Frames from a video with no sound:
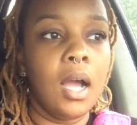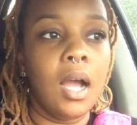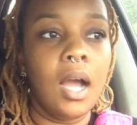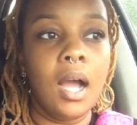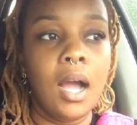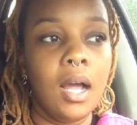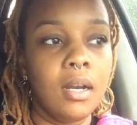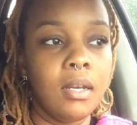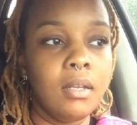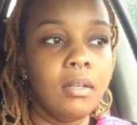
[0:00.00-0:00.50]

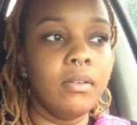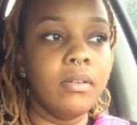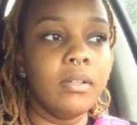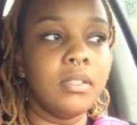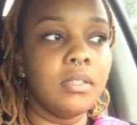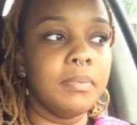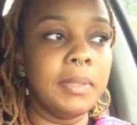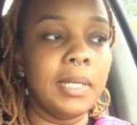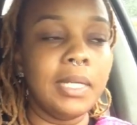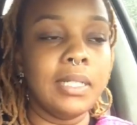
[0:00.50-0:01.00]
How do you
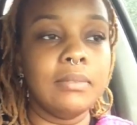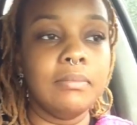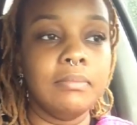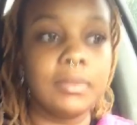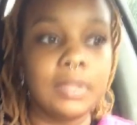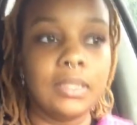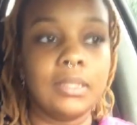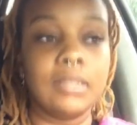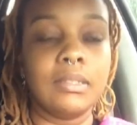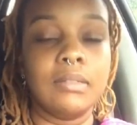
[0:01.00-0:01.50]
expect
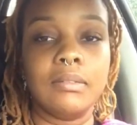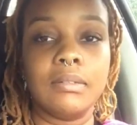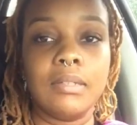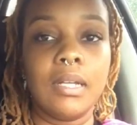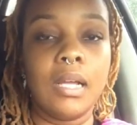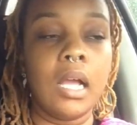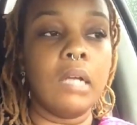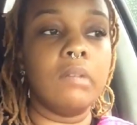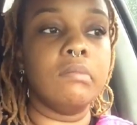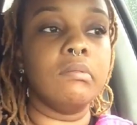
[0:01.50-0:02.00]
me to
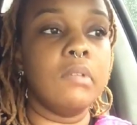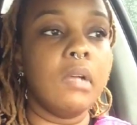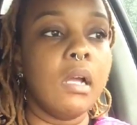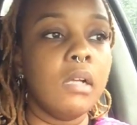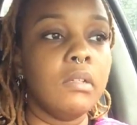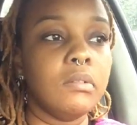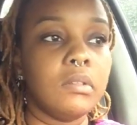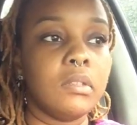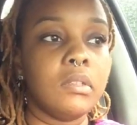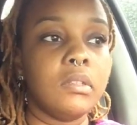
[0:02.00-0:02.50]
have
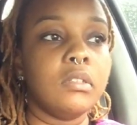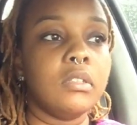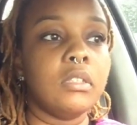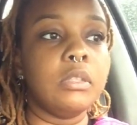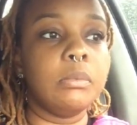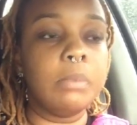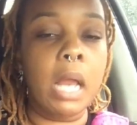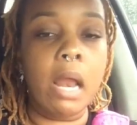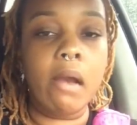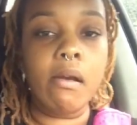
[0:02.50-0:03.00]

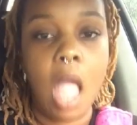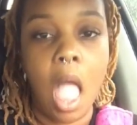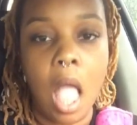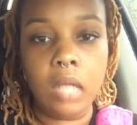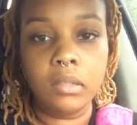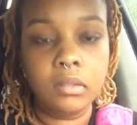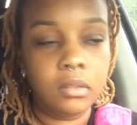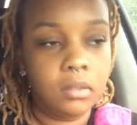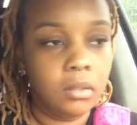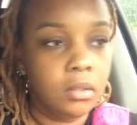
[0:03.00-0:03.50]

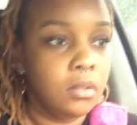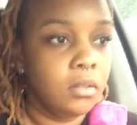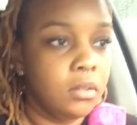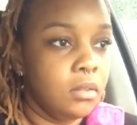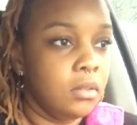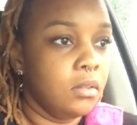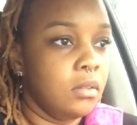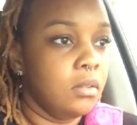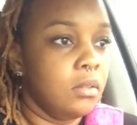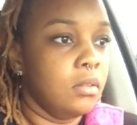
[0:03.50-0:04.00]
experience
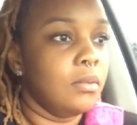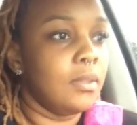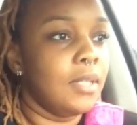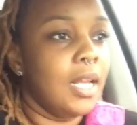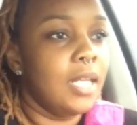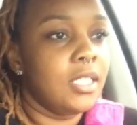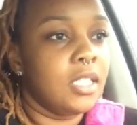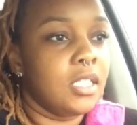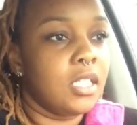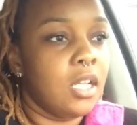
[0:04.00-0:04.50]
when
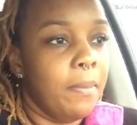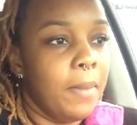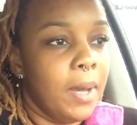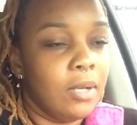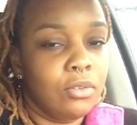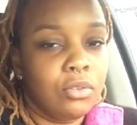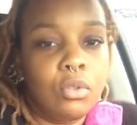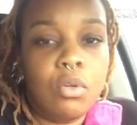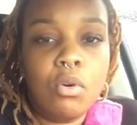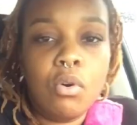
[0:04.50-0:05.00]
I just come
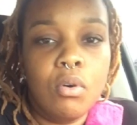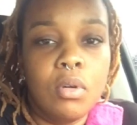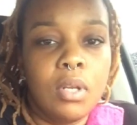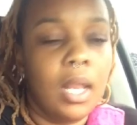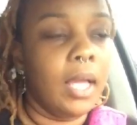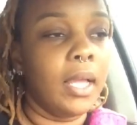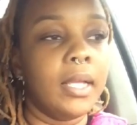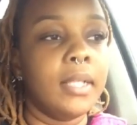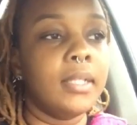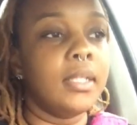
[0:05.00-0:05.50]
out of school?
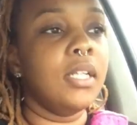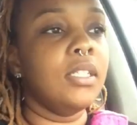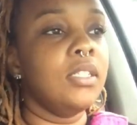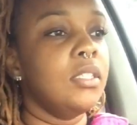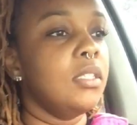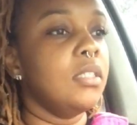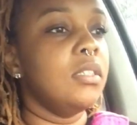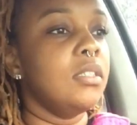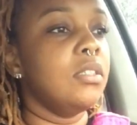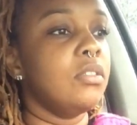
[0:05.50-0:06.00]
Like, that
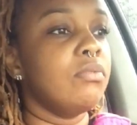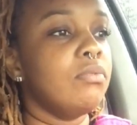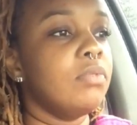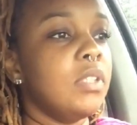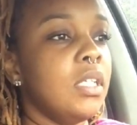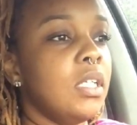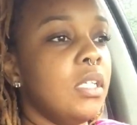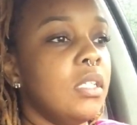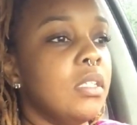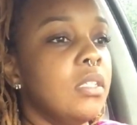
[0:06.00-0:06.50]
shit is
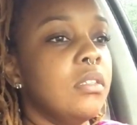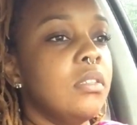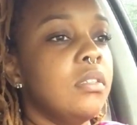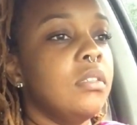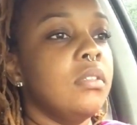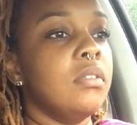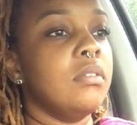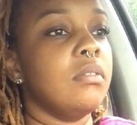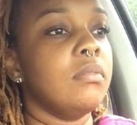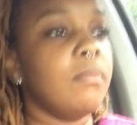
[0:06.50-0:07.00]

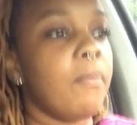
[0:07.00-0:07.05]
ridiculous.